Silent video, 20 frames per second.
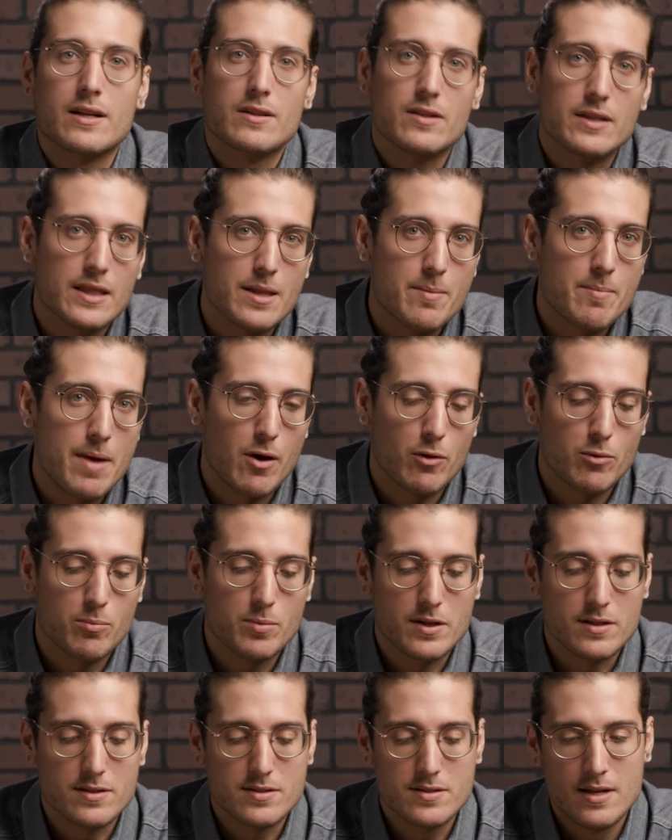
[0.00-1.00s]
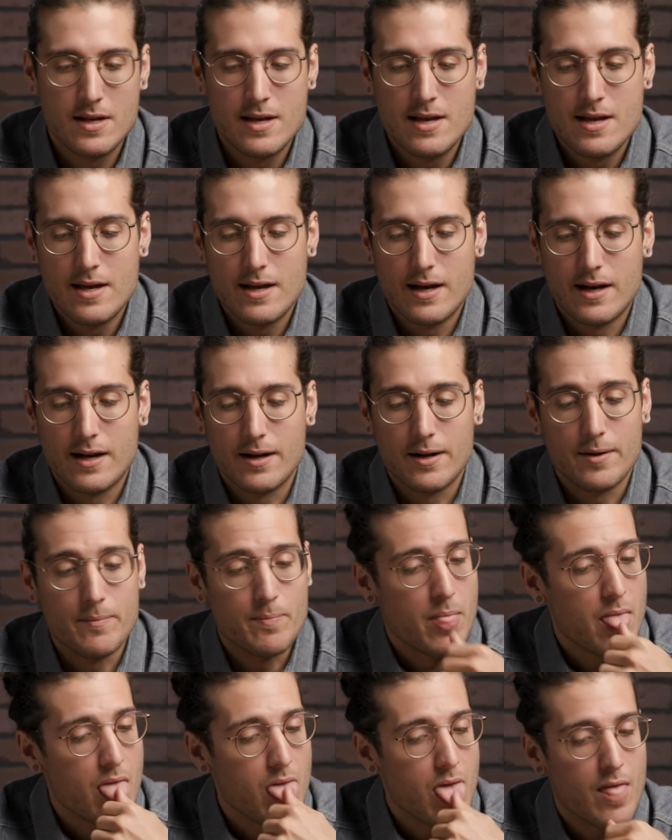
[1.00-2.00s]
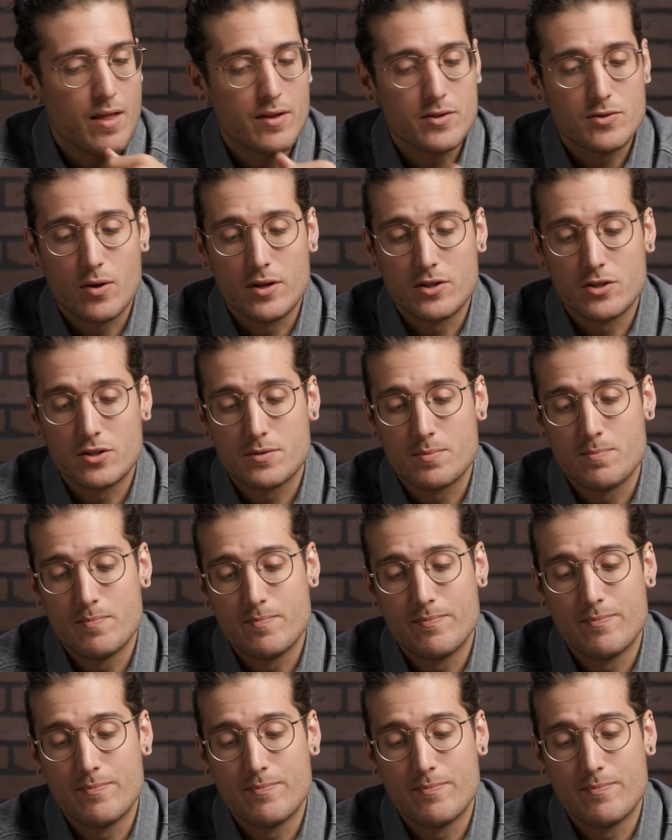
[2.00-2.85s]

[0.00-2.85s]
and clean the mouthpiece. So I just